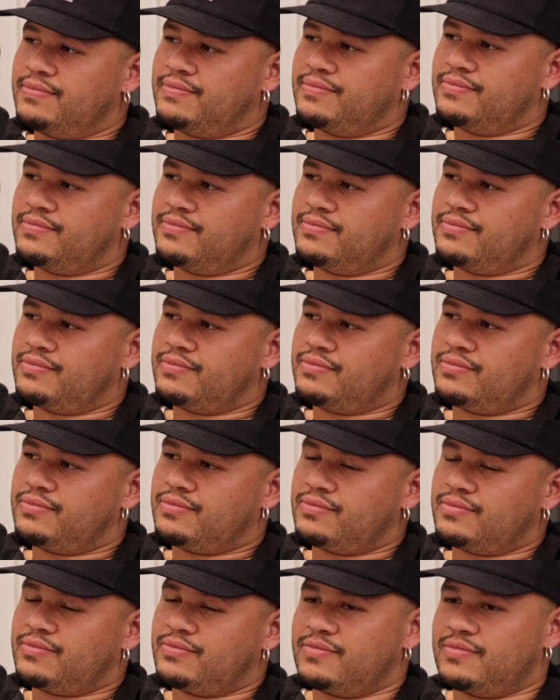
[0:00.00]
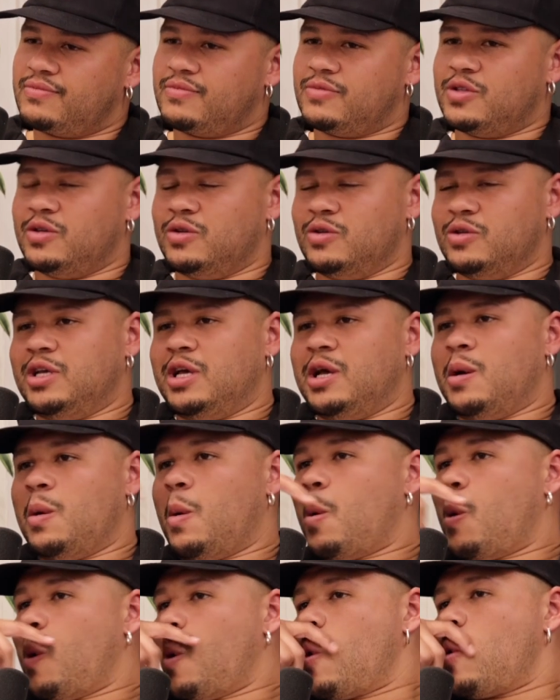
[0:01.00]
We spend real time together. I'm gonna run
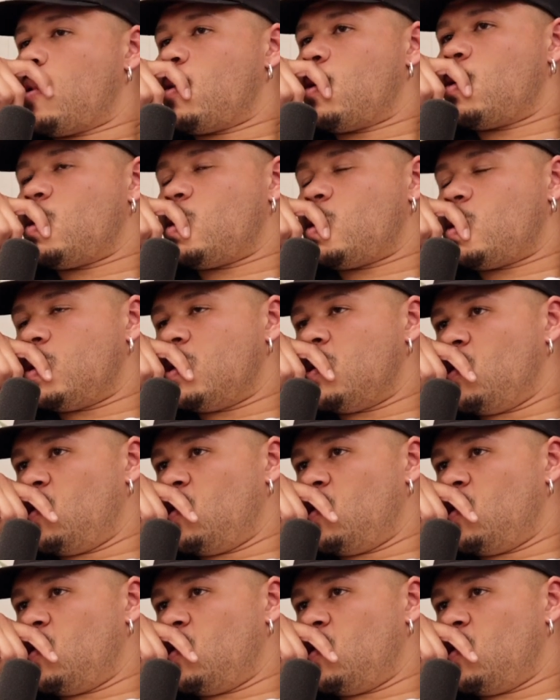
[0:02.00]
through the wall for you.